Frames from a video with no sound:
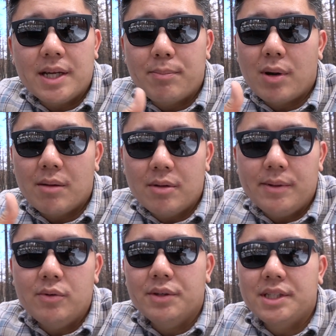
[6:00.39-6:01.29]
it'd probably
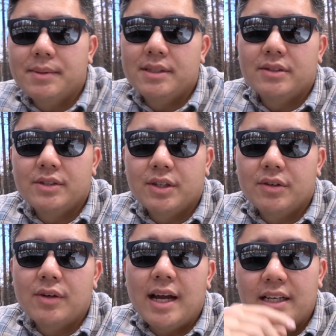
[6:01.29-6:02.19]
be really expensive.
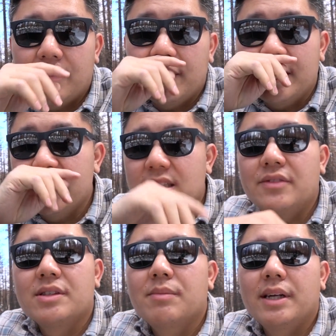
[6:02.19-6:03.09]
So I definitely did save
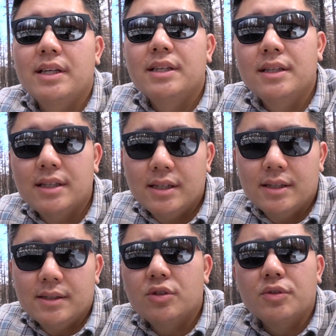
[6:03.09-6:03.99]
some money.
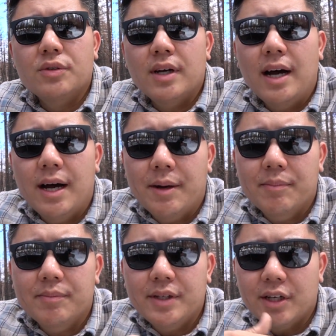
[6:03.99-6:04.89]

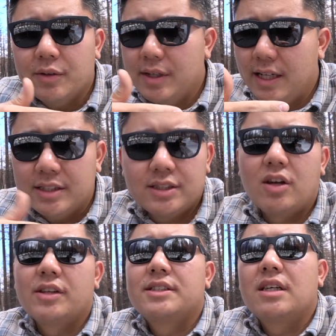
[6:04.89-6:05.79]
You know,
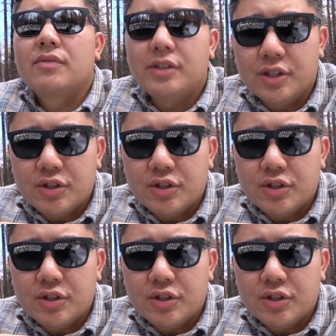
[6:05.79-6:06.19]
installing stuff in your